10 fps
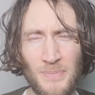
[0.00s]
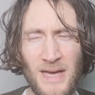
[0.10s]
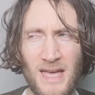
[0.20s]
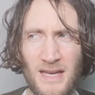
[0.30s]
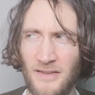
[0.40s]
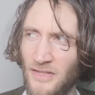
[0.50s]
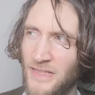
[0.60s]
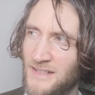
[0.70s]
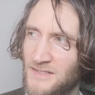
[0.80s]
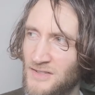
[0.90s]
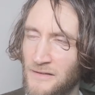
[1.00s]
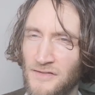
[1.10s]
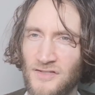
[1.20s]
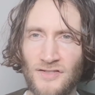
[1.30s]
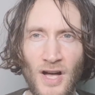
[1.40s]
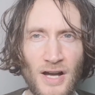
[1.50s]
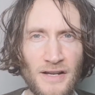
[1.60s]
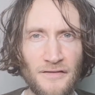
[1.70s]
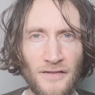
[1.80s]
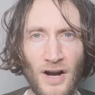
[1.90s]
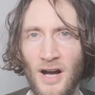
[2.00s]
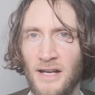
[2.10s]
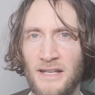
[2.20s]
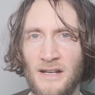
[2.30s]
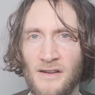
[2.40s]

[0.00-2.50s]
being this kind of sci-fi